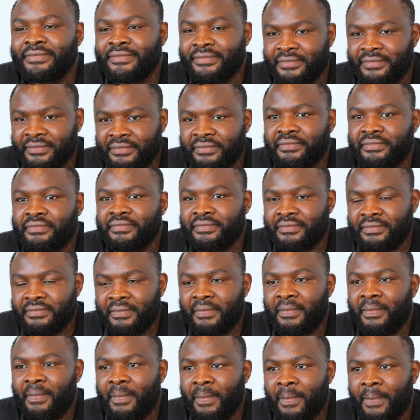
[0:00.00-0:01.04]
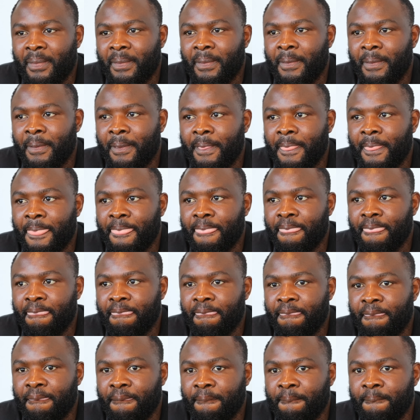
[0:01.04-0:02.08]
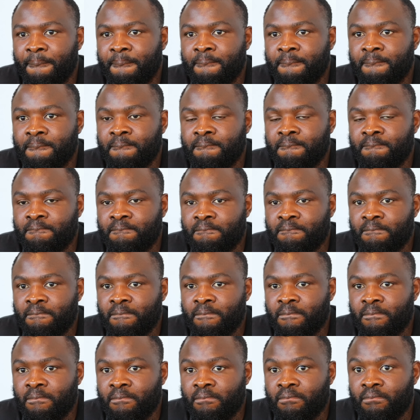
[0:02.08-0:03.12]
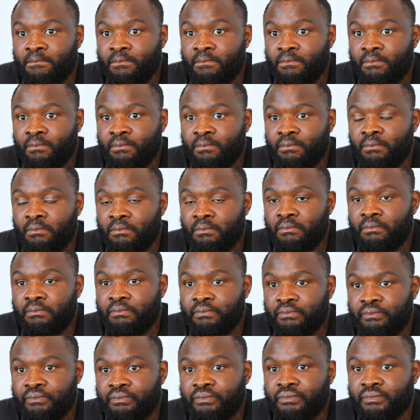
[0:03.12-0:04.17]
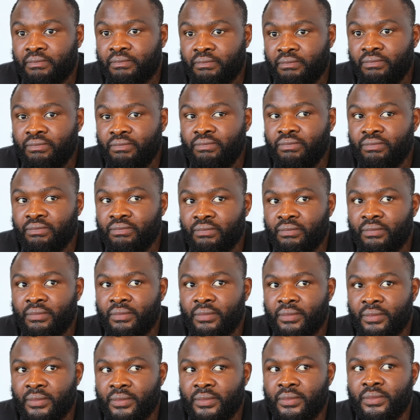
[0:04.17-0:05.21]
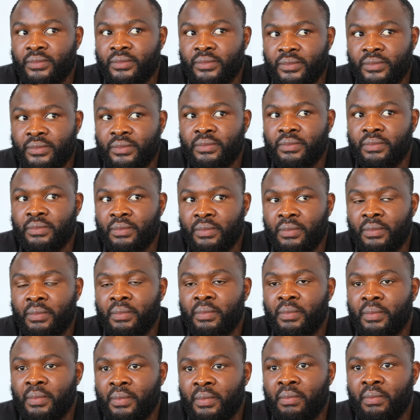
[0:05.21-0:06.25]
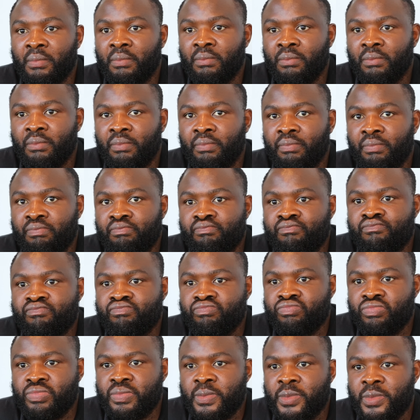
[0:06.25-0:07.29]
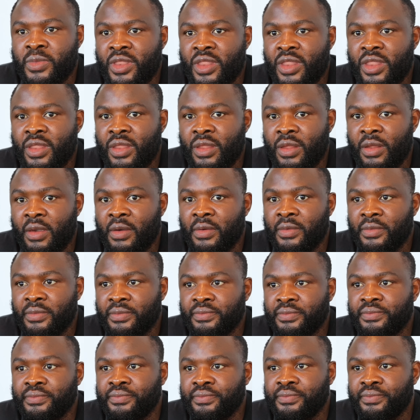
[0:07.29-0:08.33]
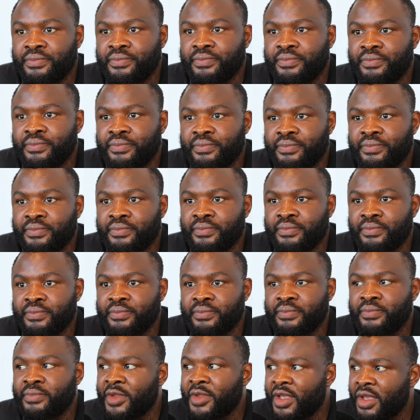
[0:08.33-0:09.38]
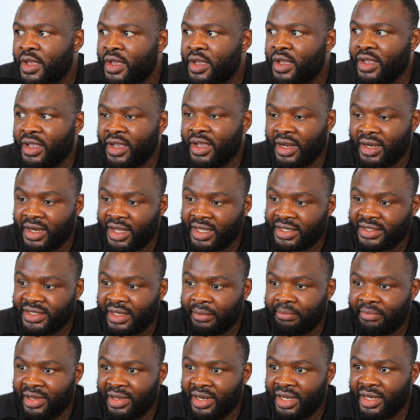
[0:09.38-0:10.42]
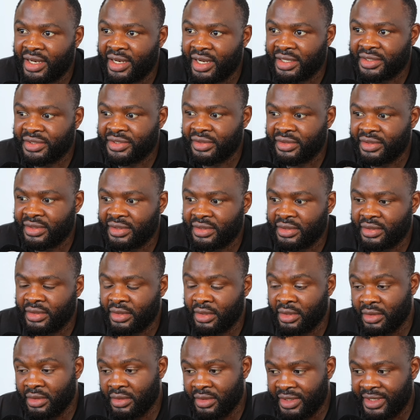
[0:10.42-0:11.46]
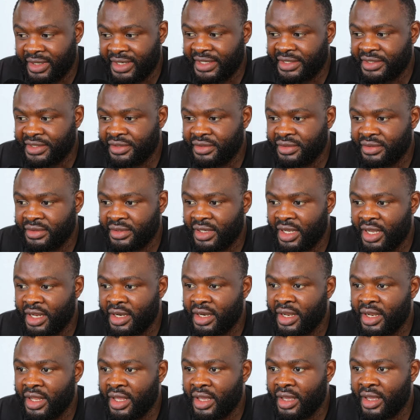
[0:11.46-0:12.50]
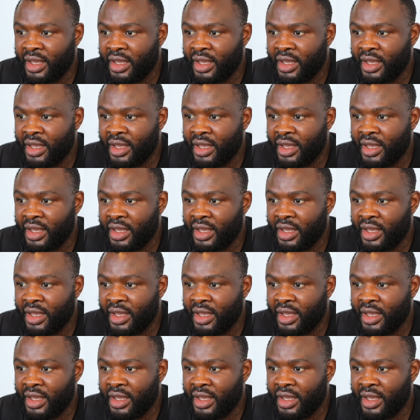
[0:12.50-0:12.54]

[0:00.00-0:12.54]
Is this your chance on Saturday night to put an end to the avoiding, to show Martin Bakole is going to come out on top against Jared Anderson and really force some of these big fights? Yeah, that's a Billy Nelson reason, and